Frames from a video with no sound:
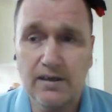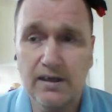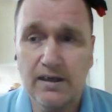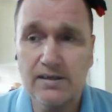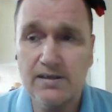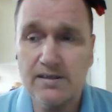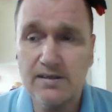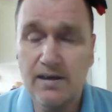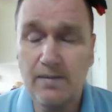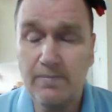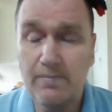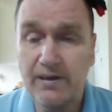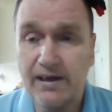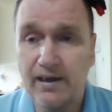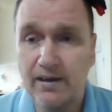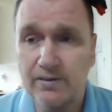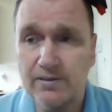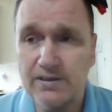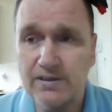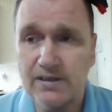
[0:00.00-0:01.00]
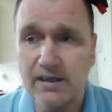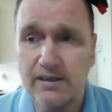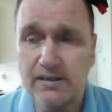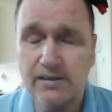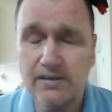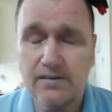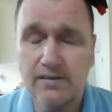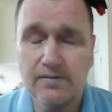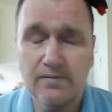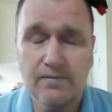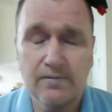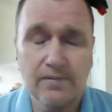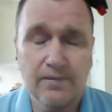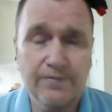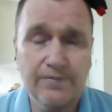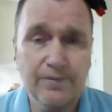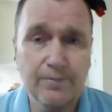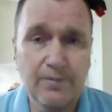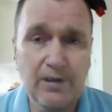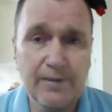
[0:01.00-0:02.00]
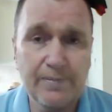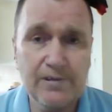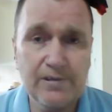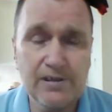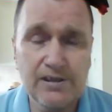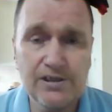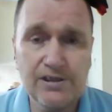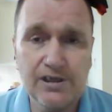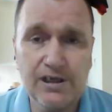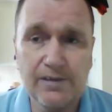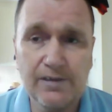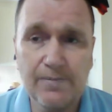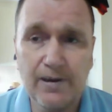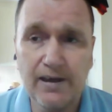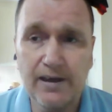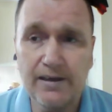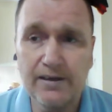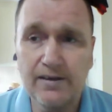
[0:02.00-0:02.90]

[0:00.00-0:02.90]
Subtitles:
as somebody else said from Liberty GB,